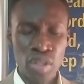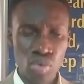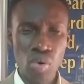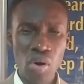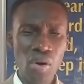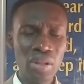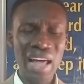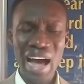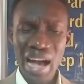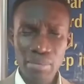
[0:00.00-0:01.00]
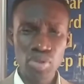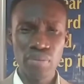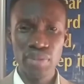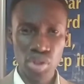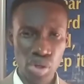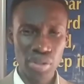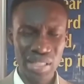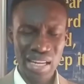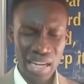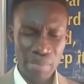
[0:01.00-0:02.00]
to all arms of the church
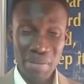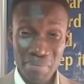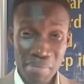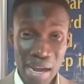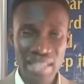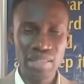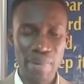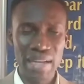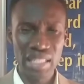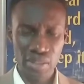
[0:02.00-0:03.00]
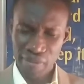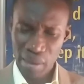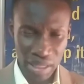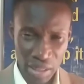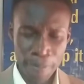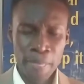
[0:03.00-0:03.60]
that are being managed by this family.